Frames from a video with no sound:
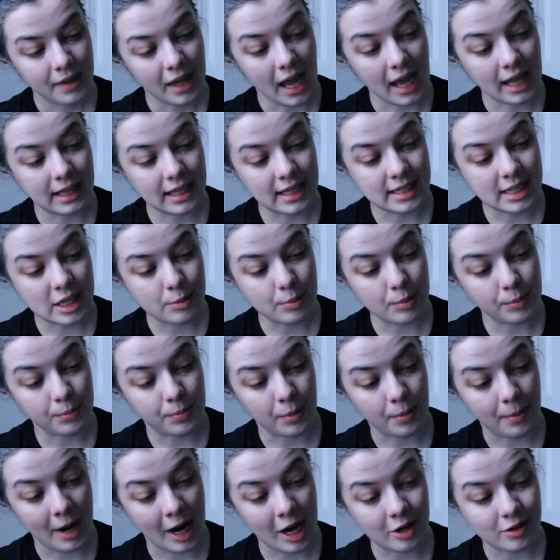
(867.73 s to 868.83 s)
Elise has been
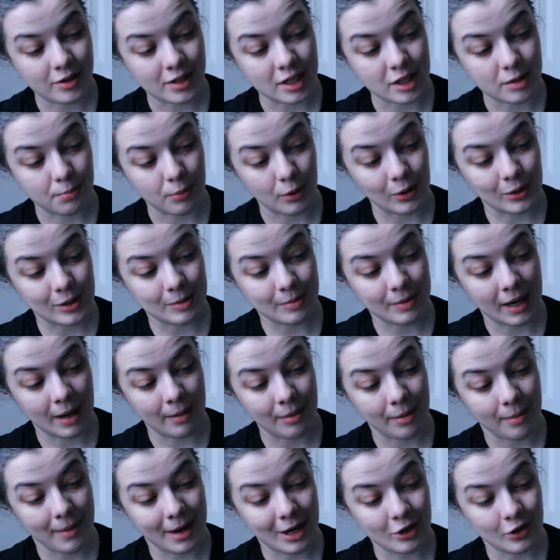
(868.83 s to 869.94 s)
prepared since birth to
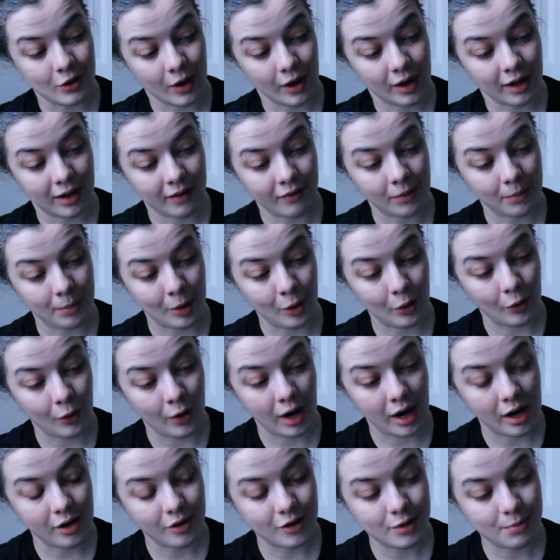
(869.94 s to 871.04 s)
become the matriarch of the bone
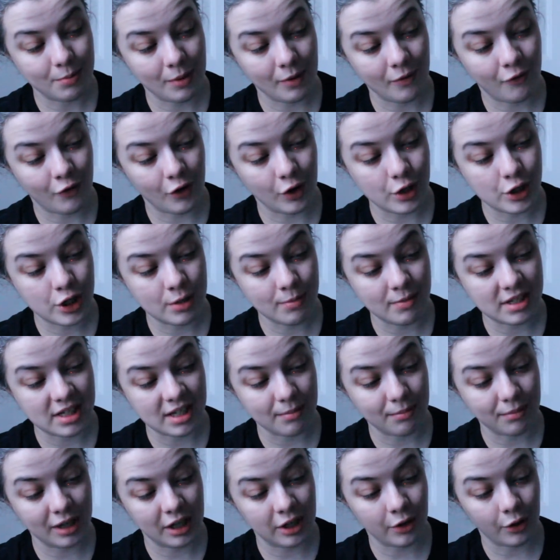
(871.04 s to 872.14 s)
criers, but first she must
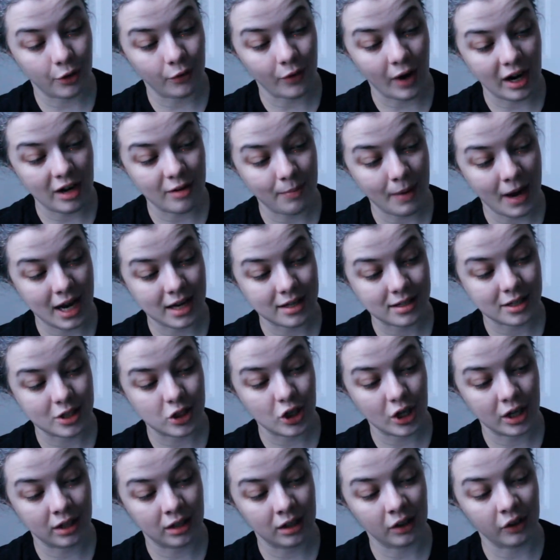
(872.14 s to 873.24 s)
complete her rite of passage
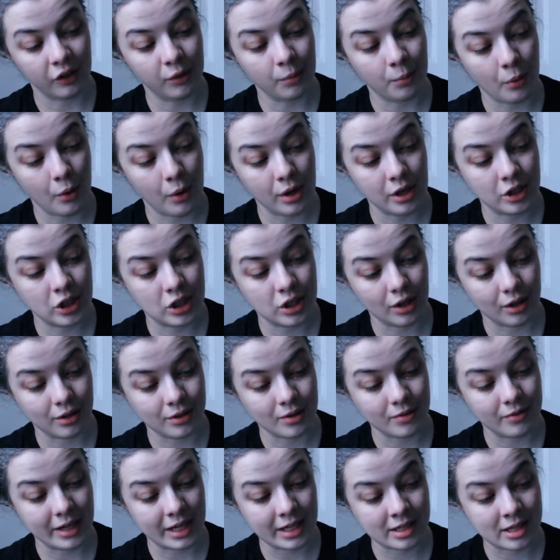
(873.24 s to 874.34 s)
and kill the boy she's
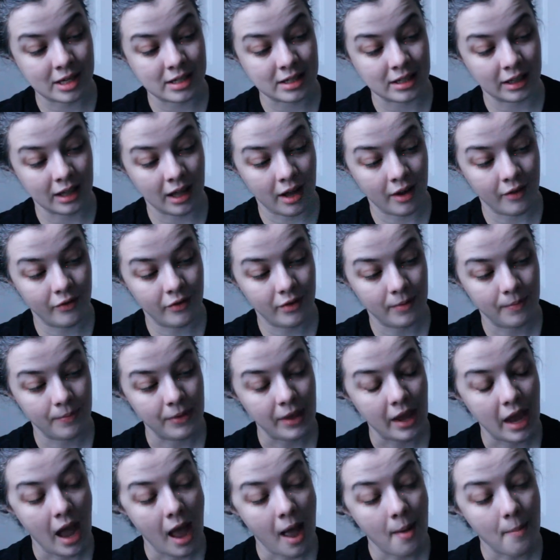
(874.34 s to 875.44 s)
also destined to love.
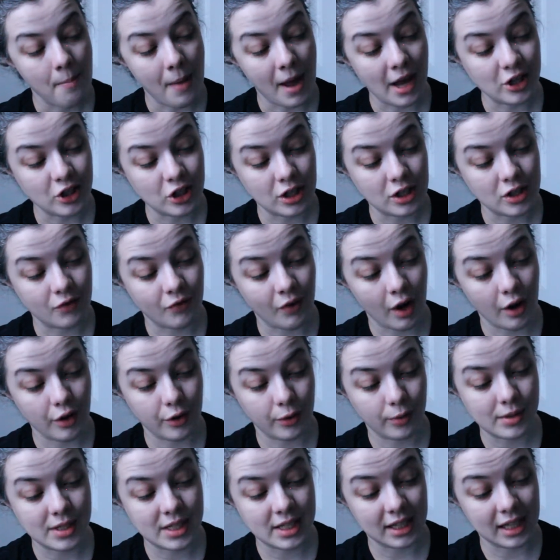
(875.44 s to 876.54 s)
Bastian's
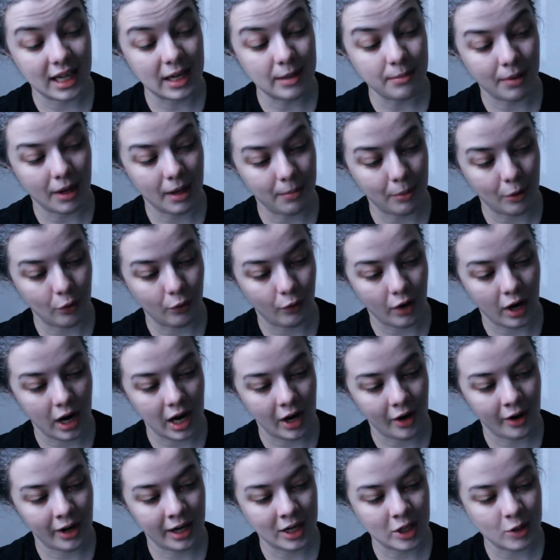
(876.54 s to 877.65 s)
father was slain by a bone
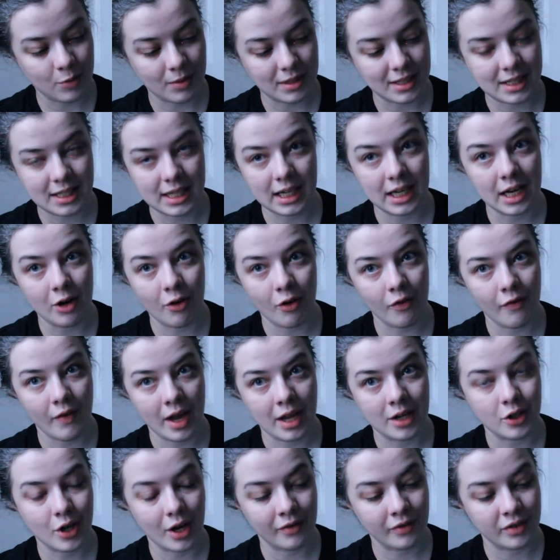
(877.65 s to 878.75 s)
crier, and he's been seeking
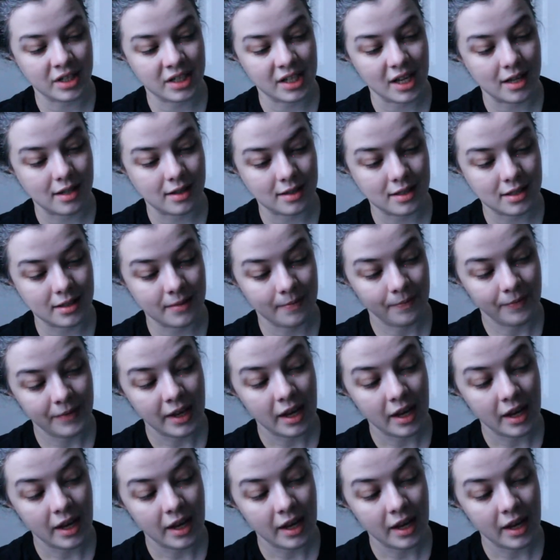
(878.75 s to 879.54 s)
revenge ever since.